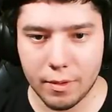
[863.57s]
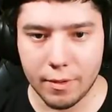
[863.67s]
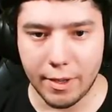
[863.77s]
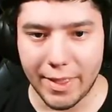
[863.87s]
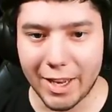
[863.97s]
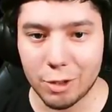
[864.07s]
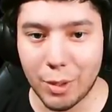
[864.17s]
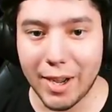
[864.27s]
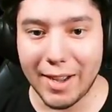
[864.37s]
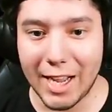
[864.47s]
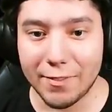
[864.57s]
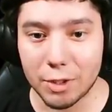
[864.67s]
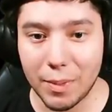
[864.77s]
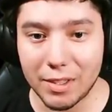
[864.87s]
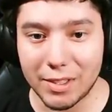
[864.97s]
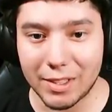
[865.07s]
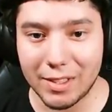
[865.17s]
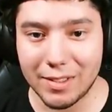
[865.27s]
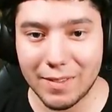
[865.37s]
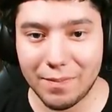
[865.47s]
And that is why I have a smudge stick.
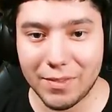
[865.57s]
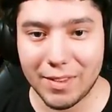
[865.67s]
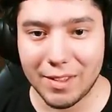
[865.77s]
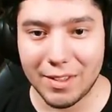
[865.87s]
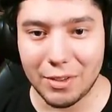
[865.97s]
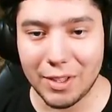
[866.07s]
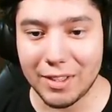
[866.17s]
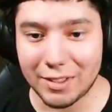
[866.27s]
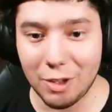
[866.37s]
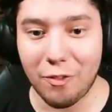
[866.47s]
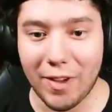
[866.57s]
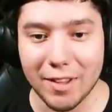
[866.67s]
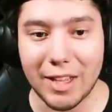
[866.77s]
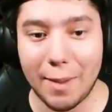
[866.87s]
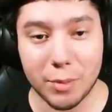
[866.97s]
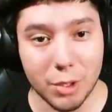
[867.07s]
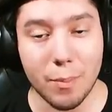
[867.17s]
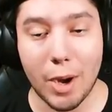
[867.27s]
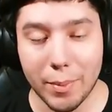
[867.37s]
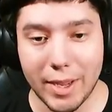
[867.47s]
You see, it's still fast. I'm sure it
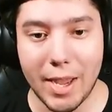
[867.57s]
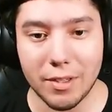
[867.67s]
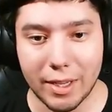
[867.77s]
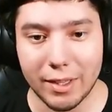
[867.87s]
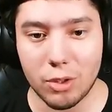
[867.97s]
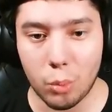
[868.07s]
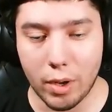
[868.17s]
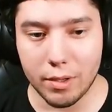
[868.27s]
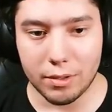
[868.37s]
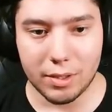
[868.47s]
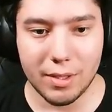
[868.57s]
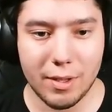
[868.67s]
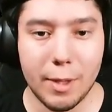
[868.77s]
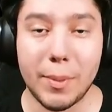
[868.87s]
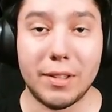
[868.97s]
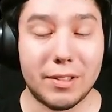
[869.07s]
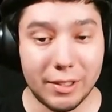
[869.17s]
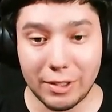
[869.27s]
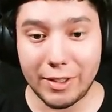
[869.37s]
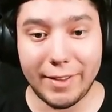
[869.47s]
probably aged at least once, but
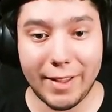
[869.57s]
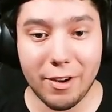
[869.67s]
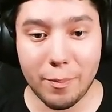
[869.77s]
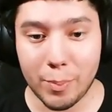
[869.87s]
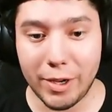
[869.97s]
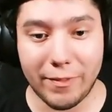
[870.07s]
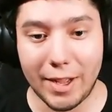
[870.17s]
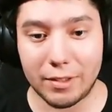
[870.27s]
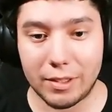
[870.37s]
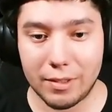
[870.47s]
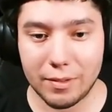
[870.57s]
still, they're pretty fast.